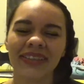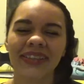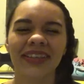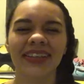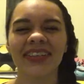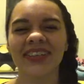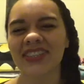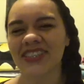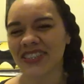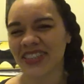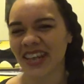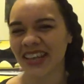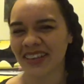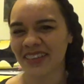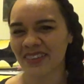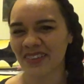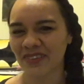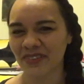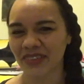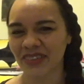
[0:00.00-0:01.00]
And it just kind of
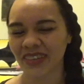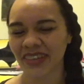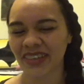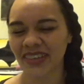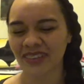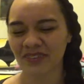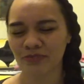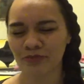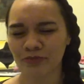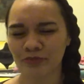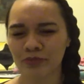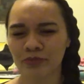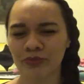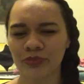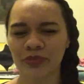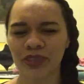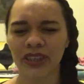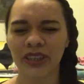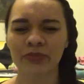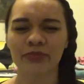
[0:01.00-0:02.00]
sounded like
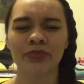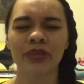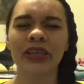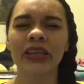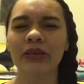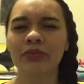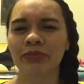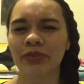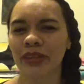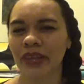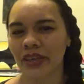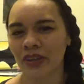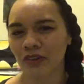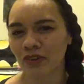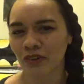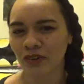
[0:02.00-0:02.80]
he manipulated